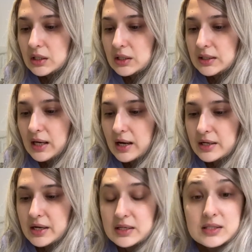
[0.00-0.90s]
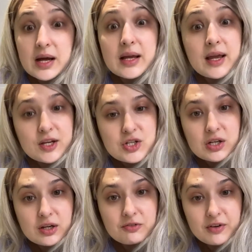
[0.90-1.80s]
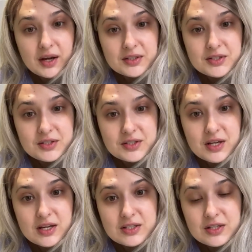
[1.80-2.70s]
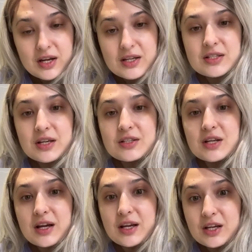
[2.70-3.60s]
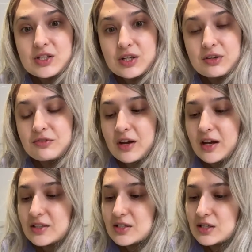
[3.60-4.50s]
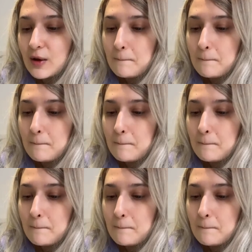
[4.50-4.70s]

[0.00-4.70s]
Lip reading: yeah, anti-aging effects, it says. It has anti-aging effects.